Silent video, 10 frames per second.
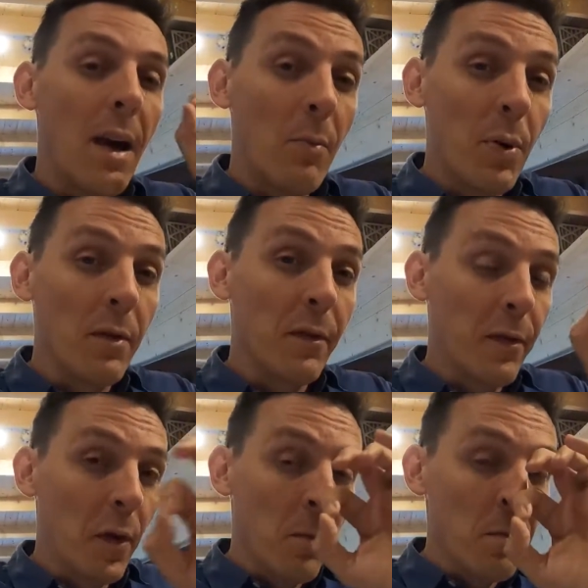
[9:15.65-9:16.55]
output
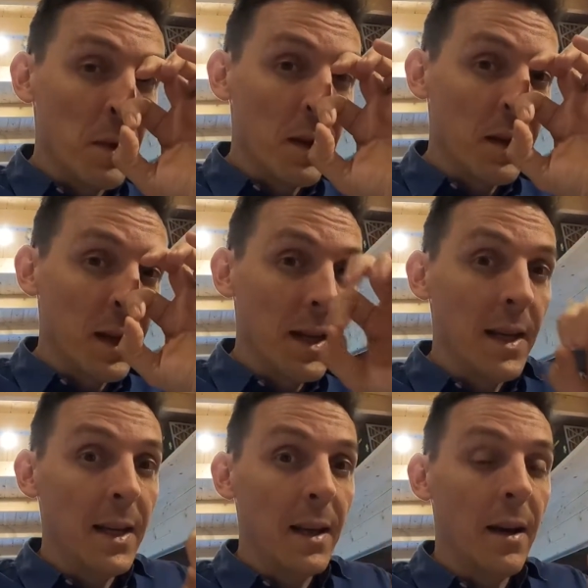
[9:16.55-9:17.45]
from
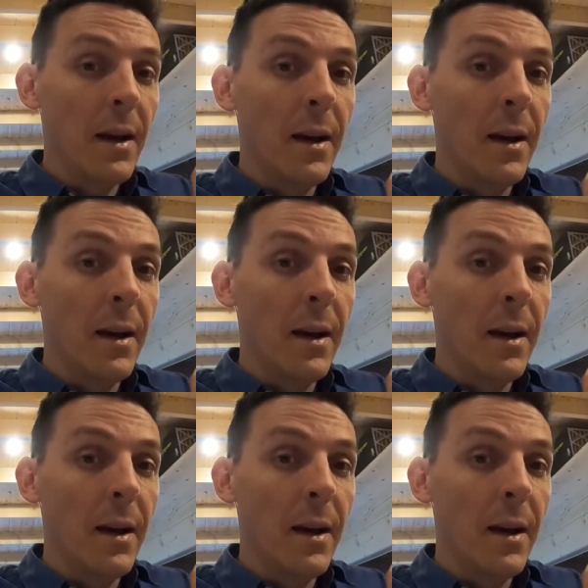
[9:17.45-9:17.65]
the